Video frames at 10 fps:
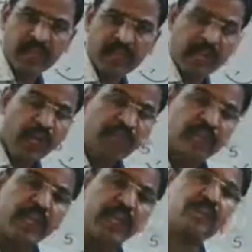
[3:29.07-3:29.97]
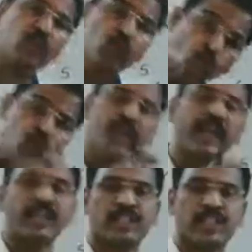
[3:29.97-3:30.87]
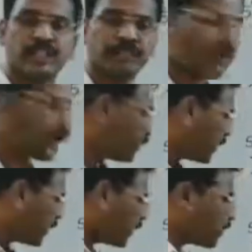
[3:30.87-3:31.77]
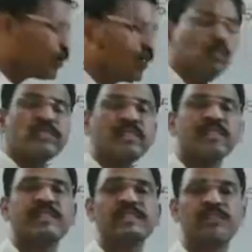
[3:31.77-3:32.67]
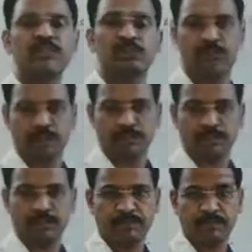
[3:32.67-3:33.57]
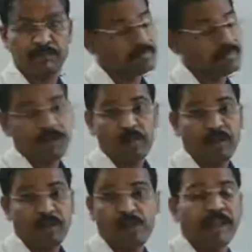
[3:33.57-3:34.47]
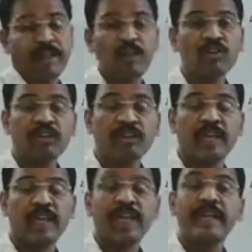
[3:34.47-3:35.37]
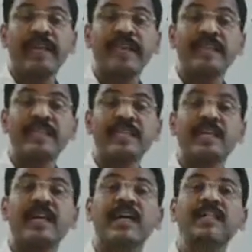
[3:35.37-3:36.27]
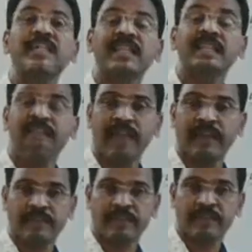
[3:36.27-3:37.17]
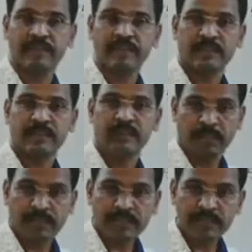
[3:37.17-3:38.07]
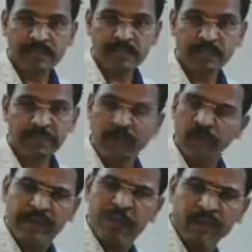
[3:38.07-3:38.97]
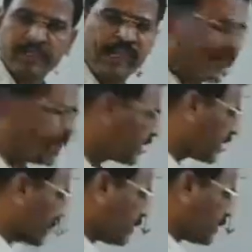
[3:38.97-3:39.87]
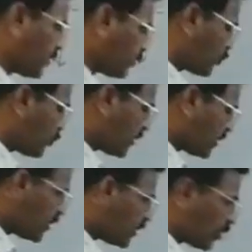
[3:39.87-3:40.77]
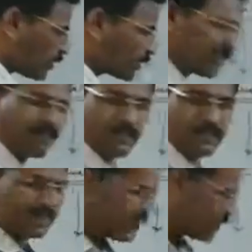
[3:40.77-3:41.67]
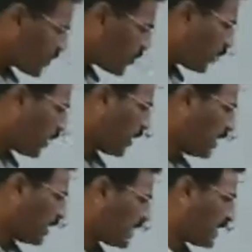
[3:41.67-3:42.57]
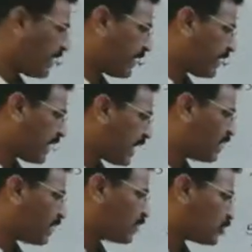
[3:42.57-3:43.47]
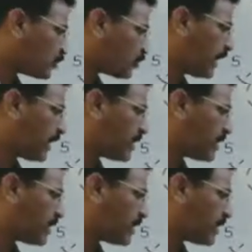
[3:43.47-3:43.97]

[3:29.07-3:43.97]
If there is no relation between two successive terms, then we cannot say it is a sequence. Yes? We cannot say it is a sequence. So this is not a sequence. Just look here. 7, 11, 12,